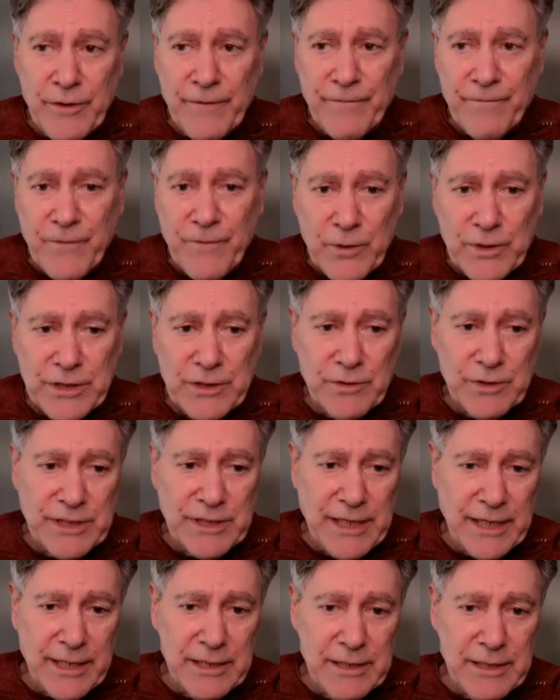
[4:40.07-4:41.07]
on the first
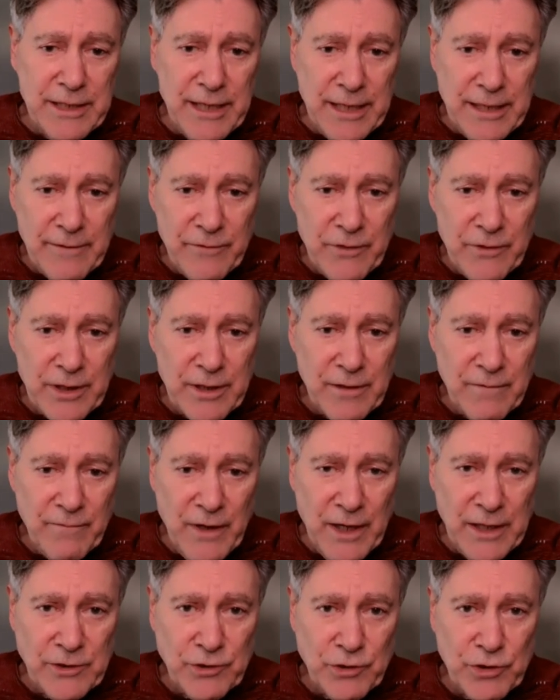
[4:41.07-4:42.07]
or second day of the
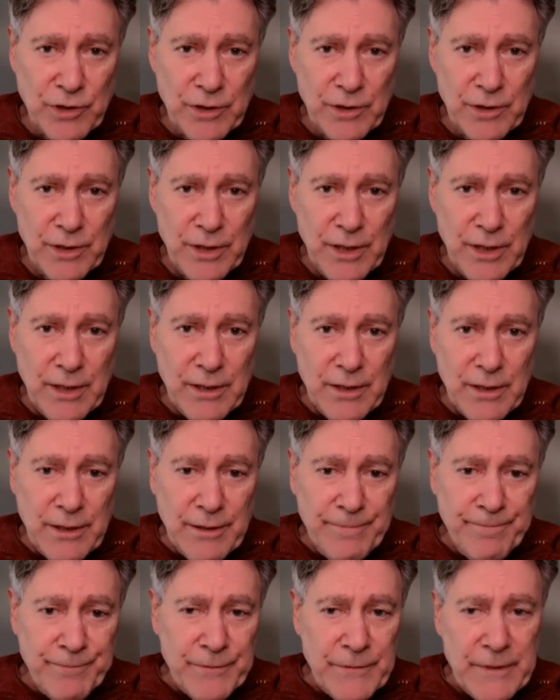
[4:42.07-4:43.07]
convention
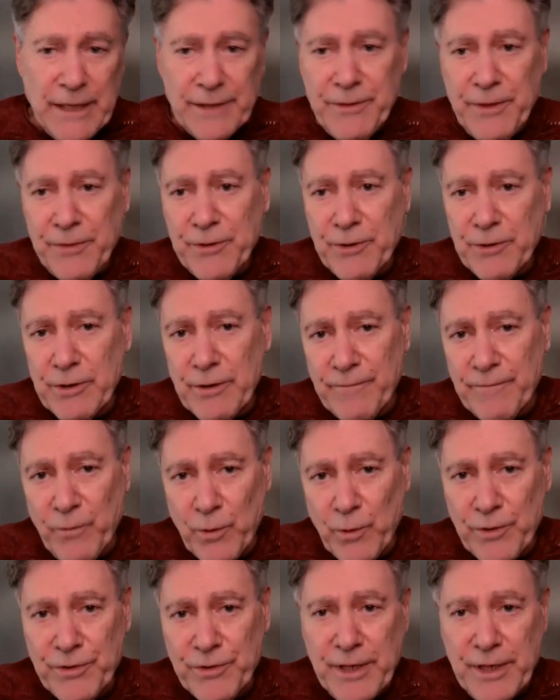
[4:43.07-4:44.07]
not the third or
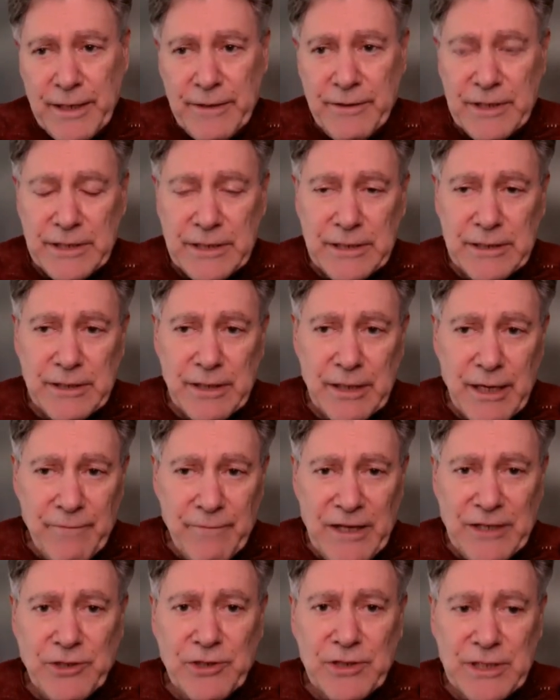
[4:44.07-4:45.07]
fourth day. This is the
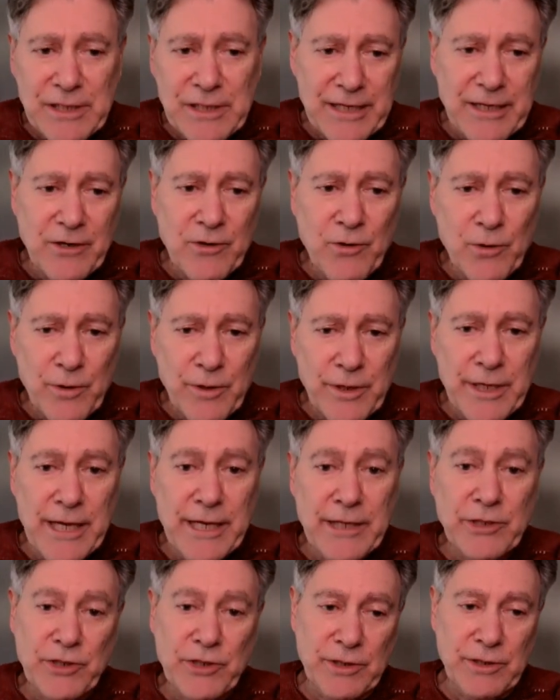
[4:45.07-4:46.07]
convention's like a
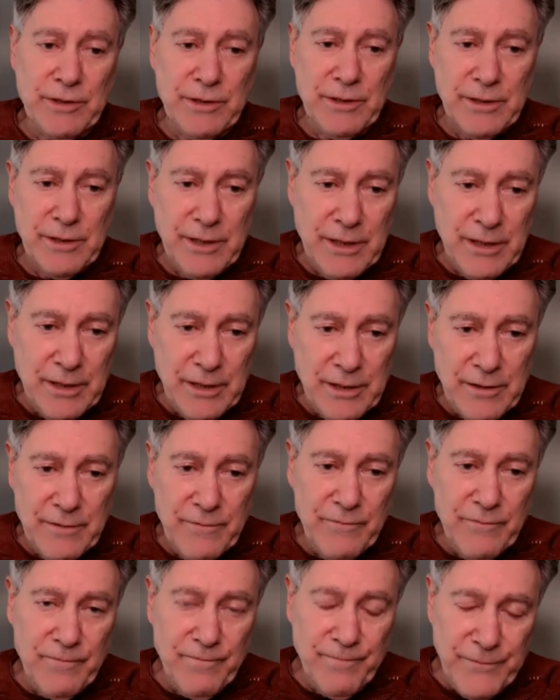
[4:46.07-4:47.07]
coronation,
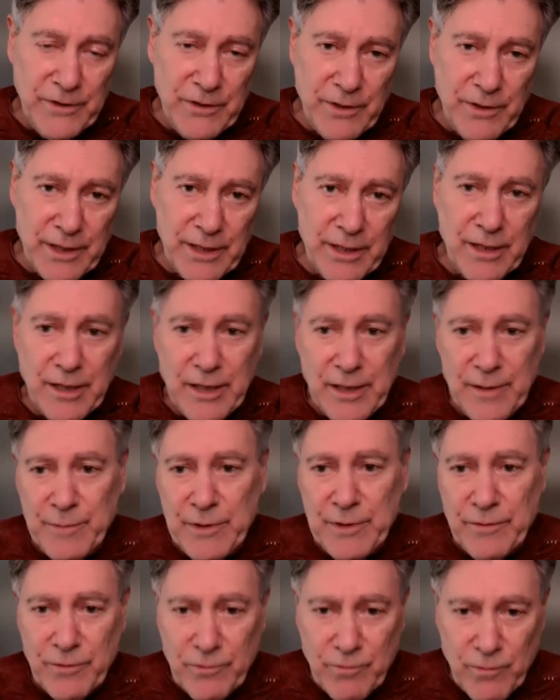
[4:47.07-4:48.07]
and you're going to
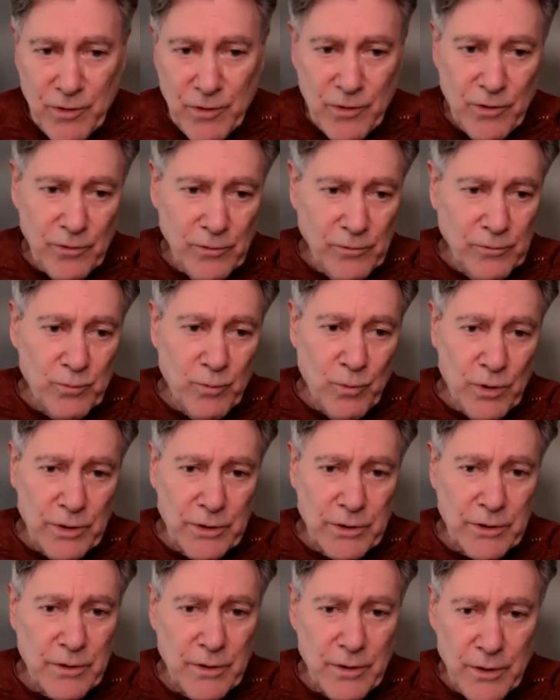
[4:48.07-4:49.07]
come and throw cold
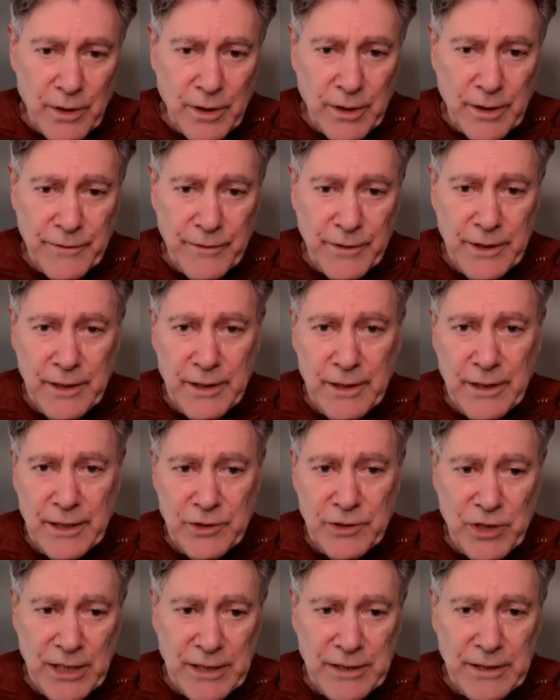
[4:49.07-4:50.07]
water on
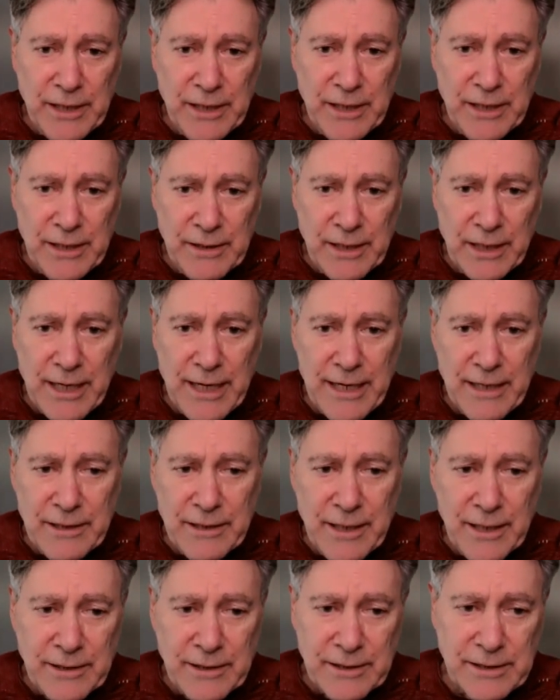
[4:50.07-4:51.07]
the agenda and the
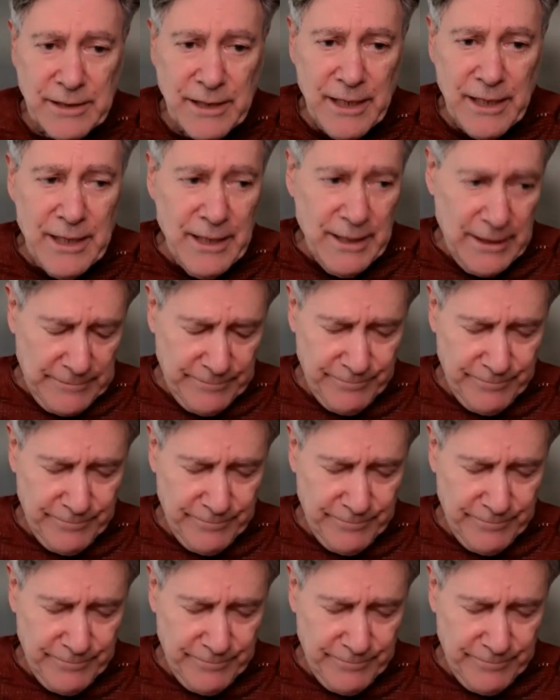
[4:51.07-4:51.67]
candidates.